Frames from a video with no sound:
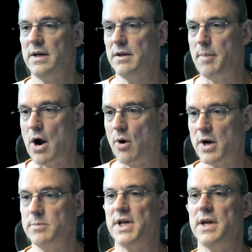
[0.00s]
The power
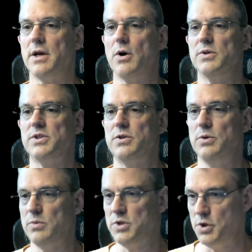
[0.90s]
comes in and goes
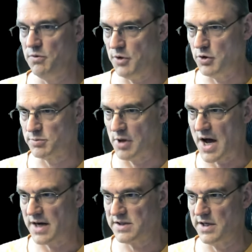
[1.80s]
to two fuse blocks.